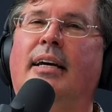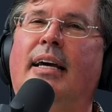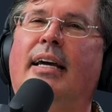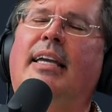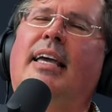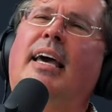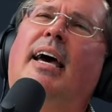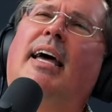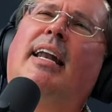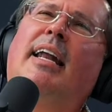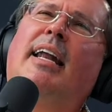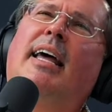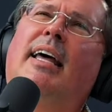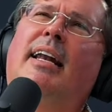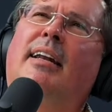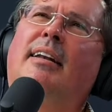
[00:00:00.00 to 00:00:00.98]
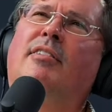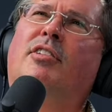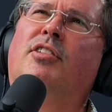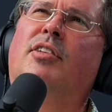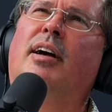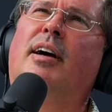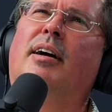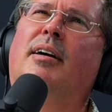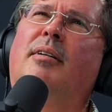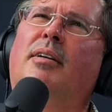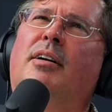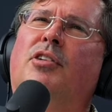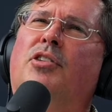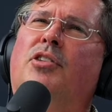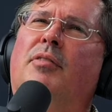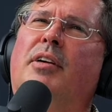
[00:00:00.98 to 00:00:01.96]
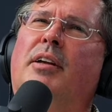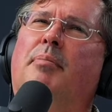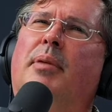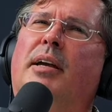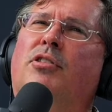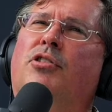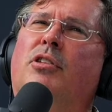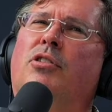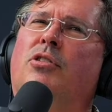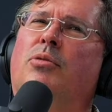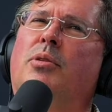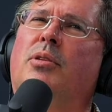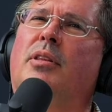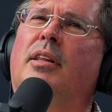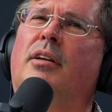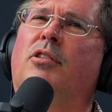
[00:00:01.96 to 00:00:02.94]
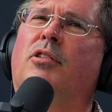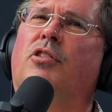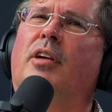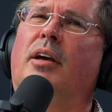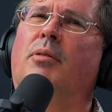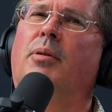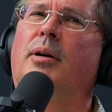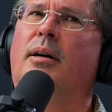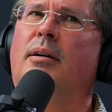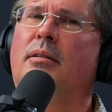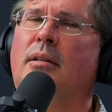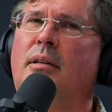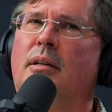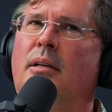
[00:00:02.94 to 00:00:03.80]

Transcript: Yeah. And because I've had patients that say, well,